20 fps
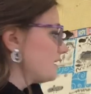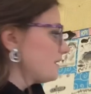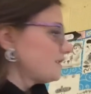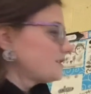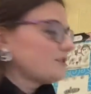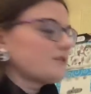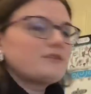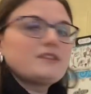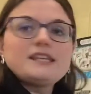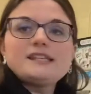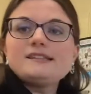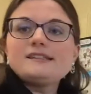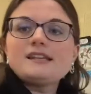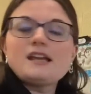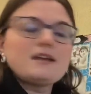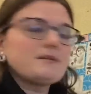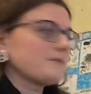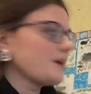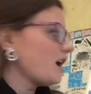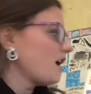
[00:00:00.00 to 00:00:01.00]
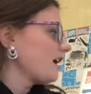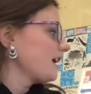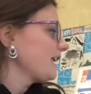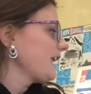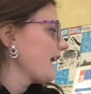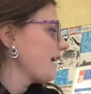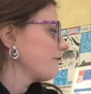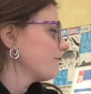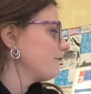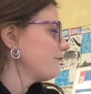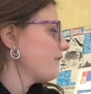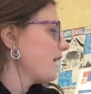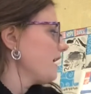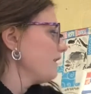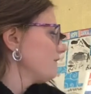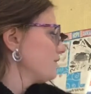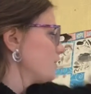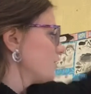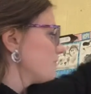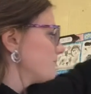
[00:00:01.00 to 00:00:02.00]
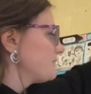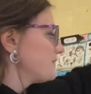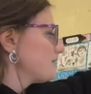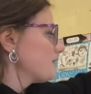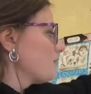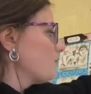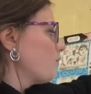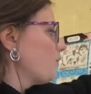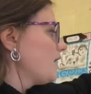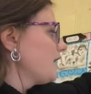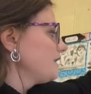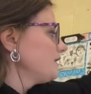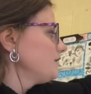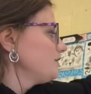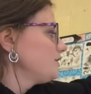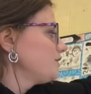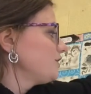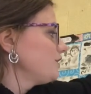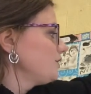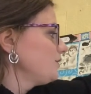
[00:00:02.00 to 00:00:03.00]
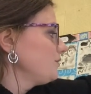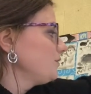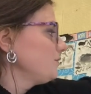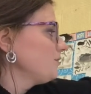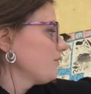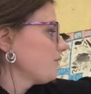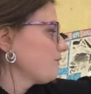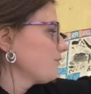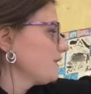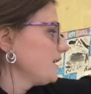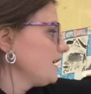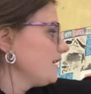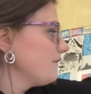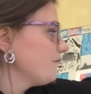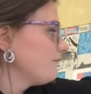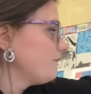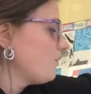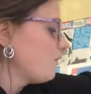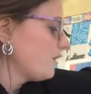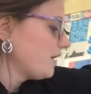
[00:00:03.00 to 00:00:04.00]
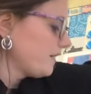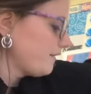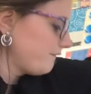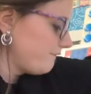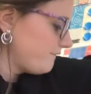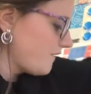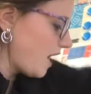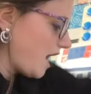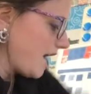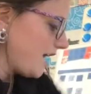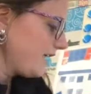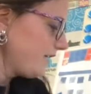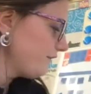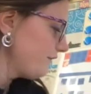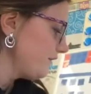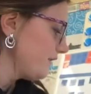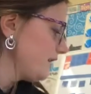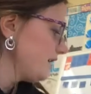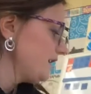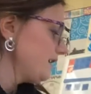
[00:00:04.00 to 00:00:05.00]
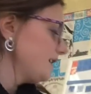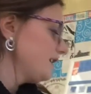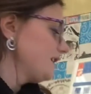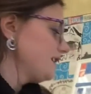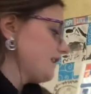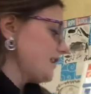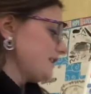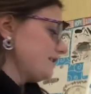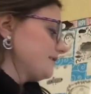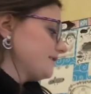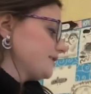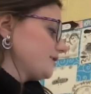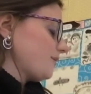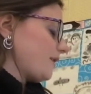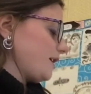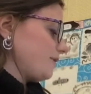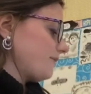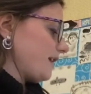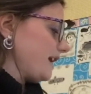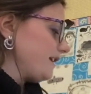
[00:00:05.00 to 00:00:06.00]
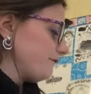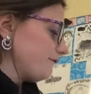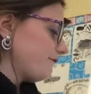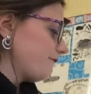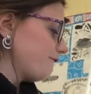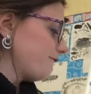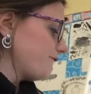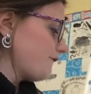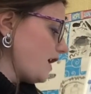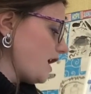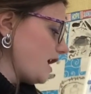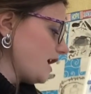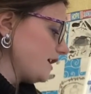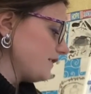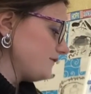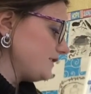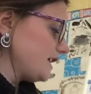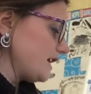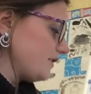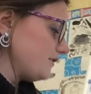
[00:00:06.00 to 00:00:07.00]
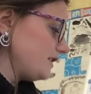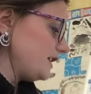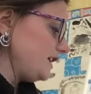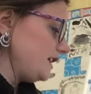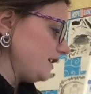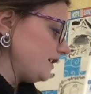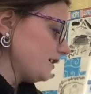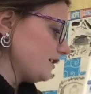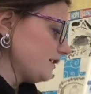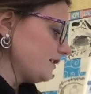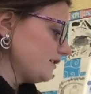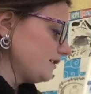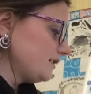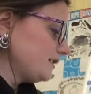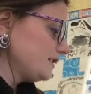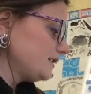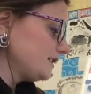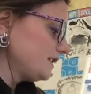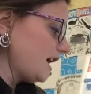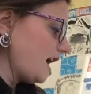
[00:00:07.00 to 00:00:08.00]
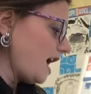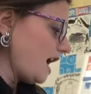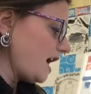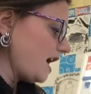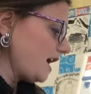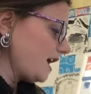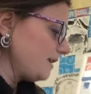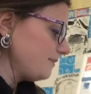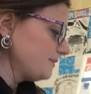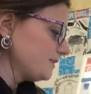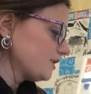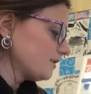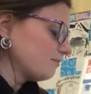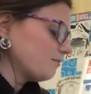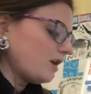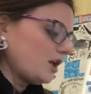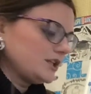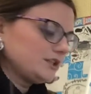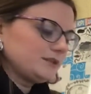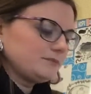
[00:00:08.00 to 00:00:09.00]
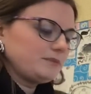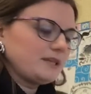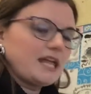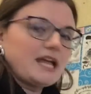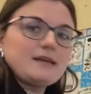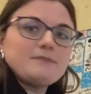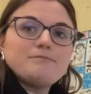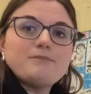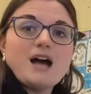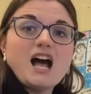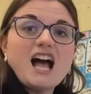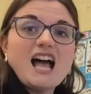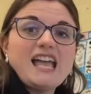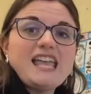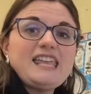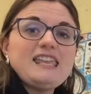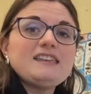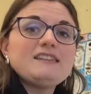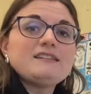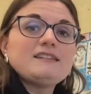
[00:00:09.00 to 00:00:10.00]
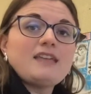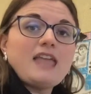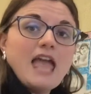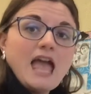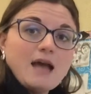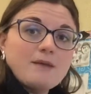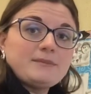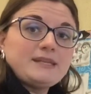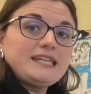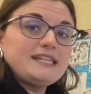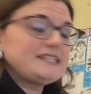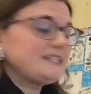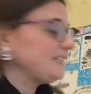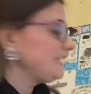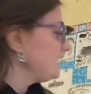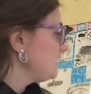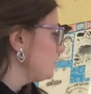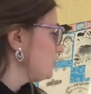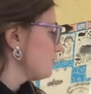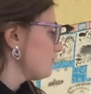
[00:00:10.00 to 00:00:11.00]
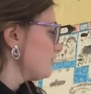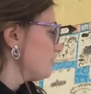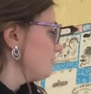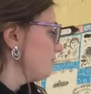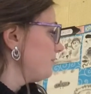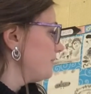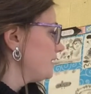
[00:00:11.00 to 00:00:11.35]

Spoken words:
So this time I have 5 groups. 1, 2, 3, 4, 5. So I write 5 down here times or multiply by how many is in each group?